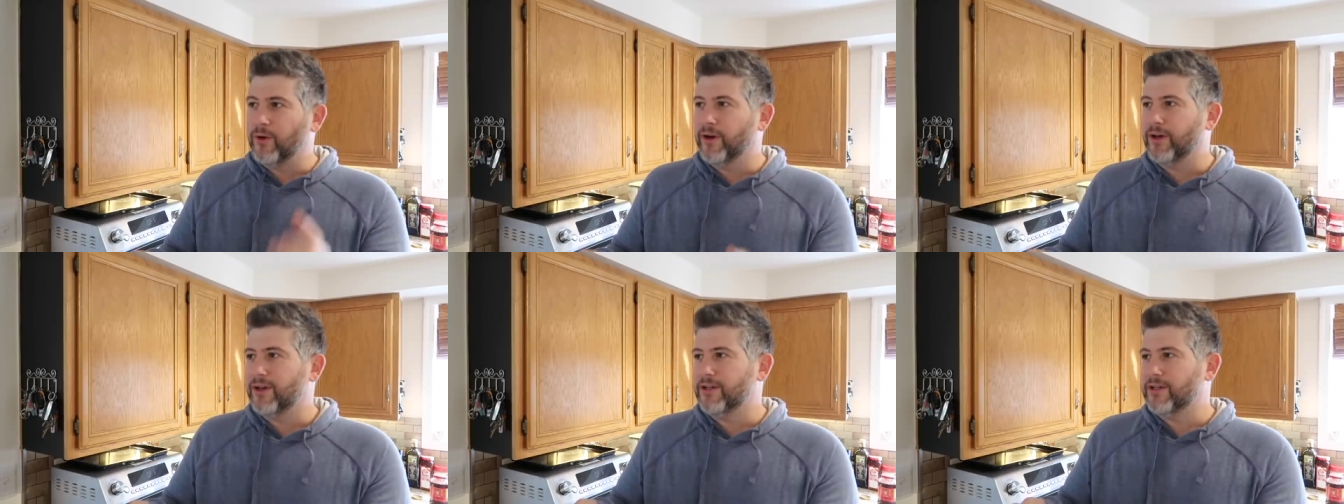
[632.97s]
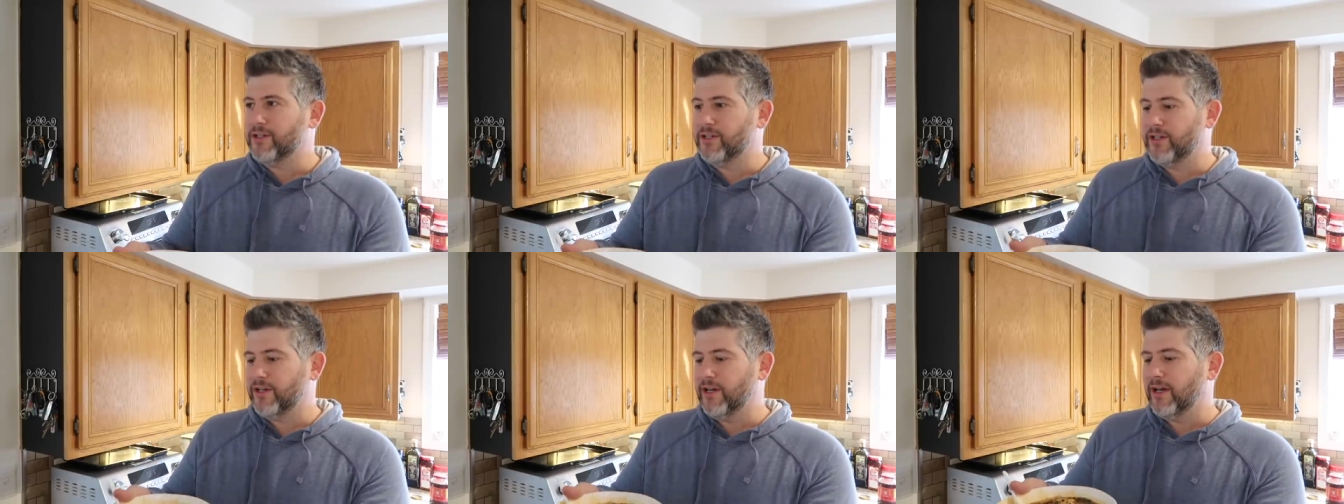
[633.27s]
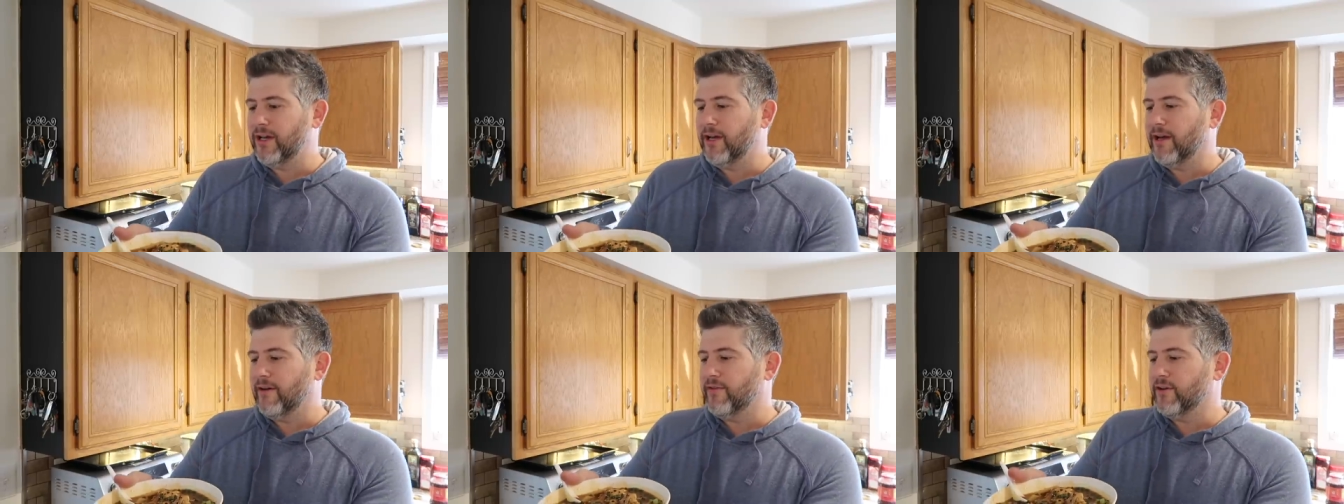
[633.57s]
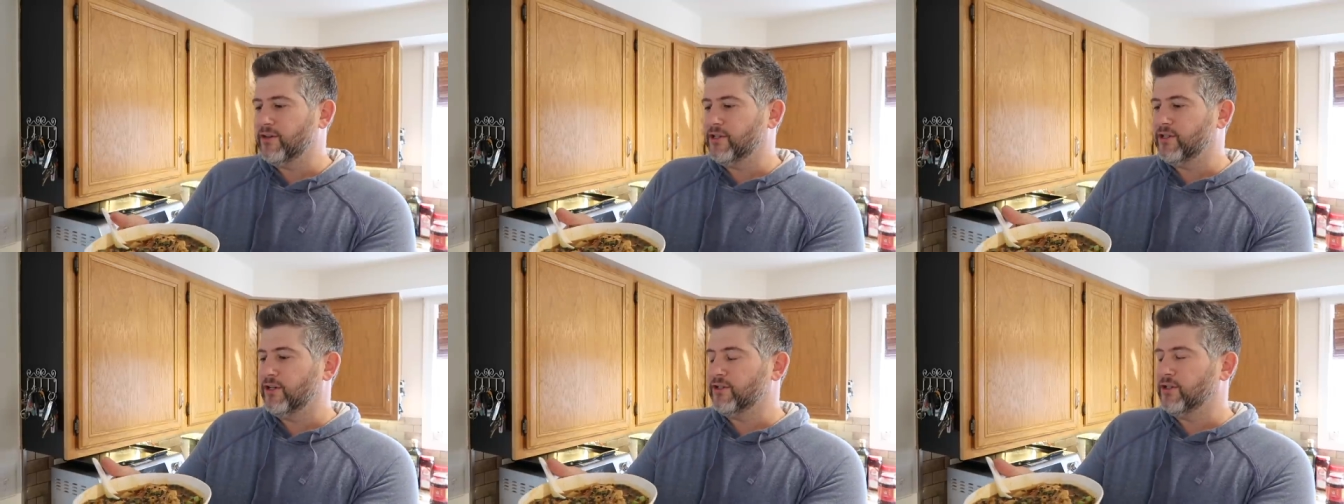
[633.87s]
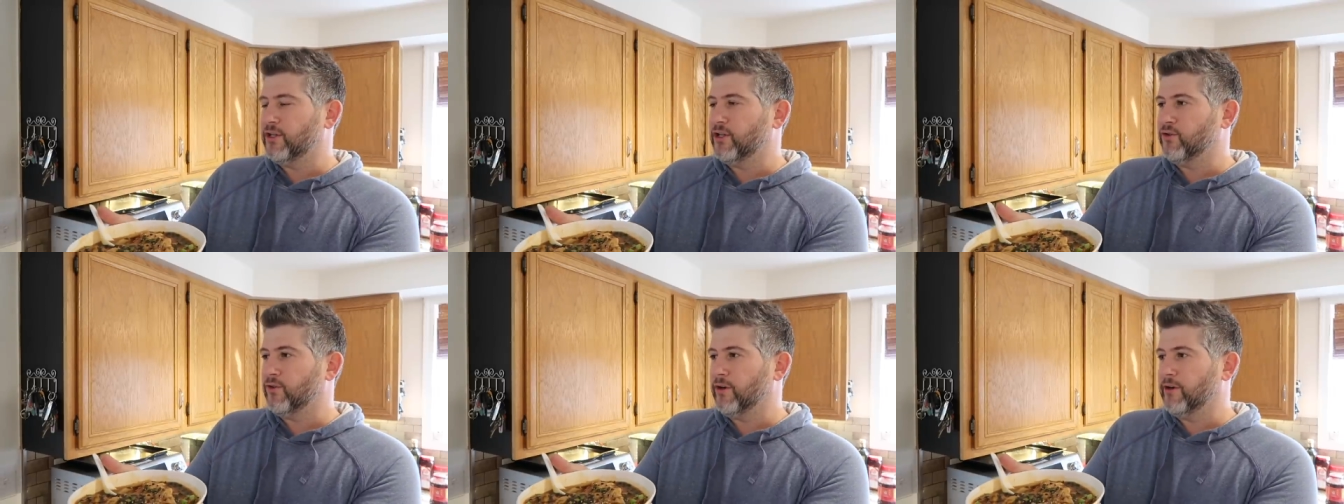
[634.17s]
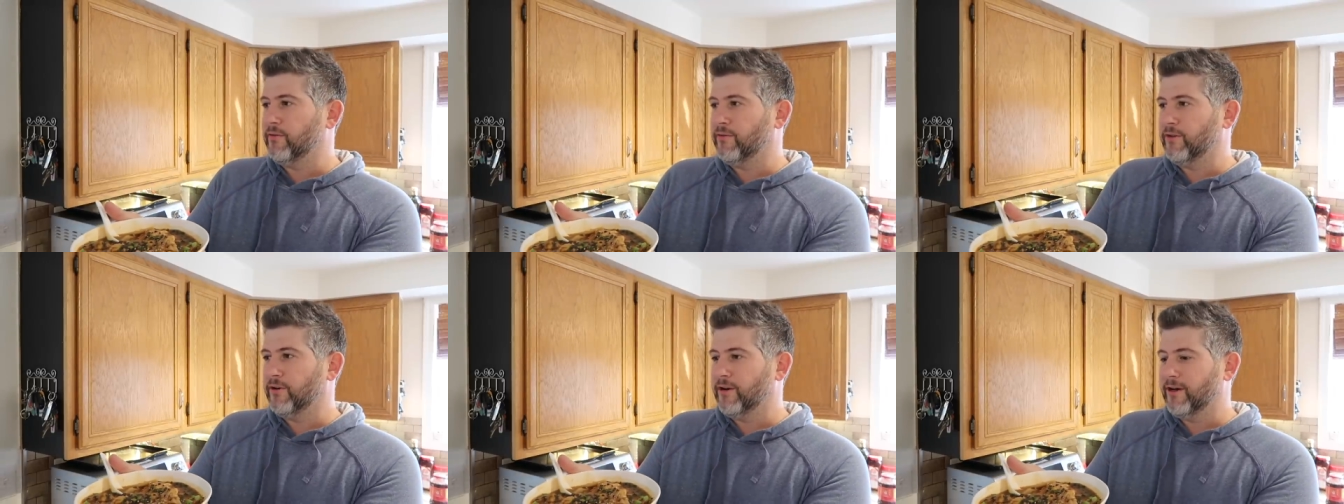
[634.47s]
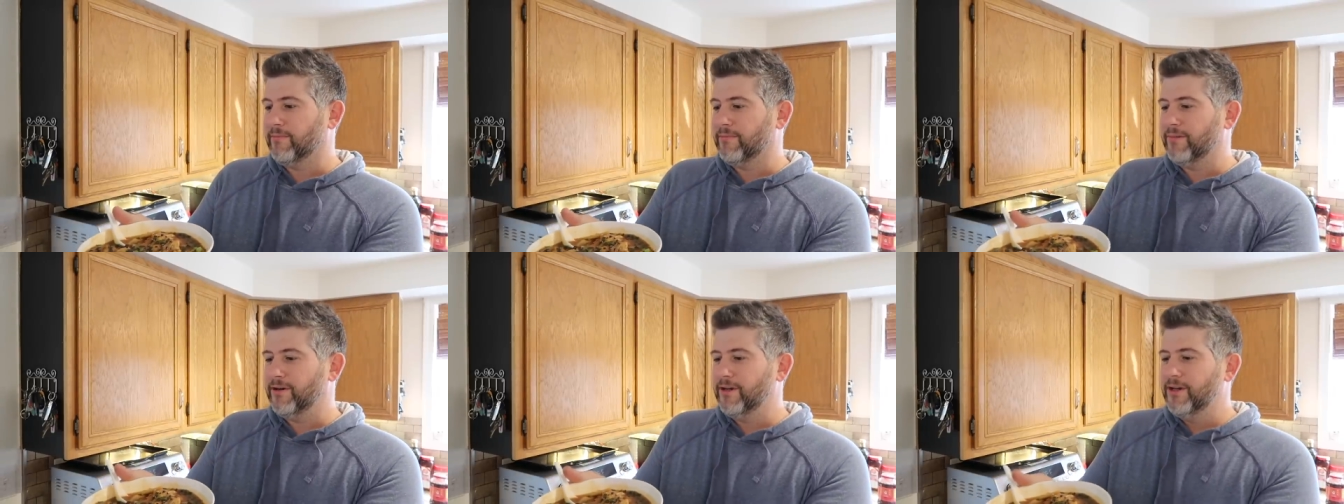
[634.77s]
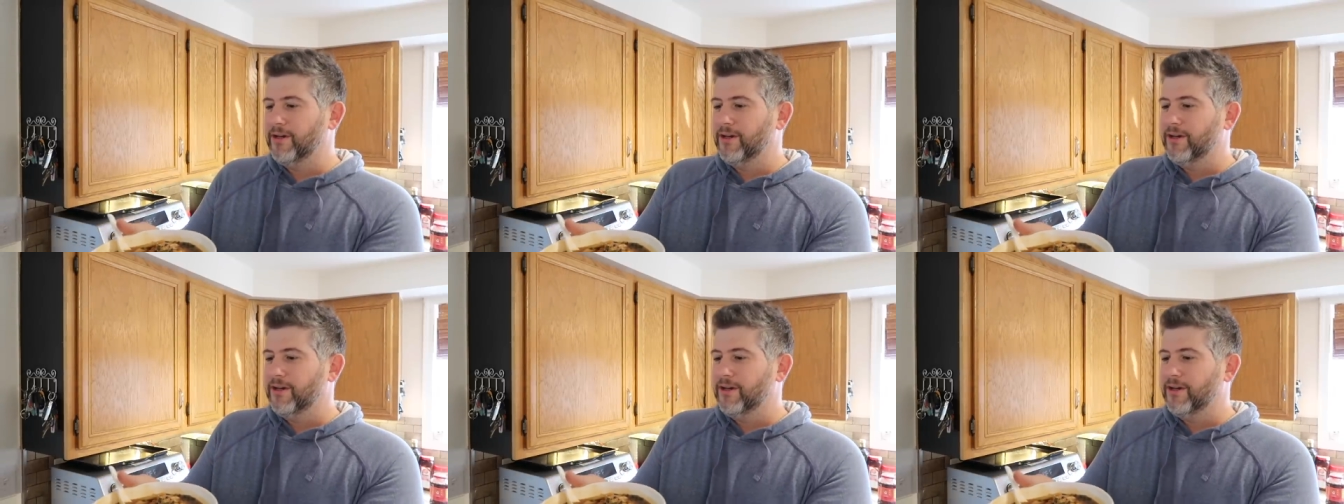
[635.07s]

we're gonna see if this does the trick for him.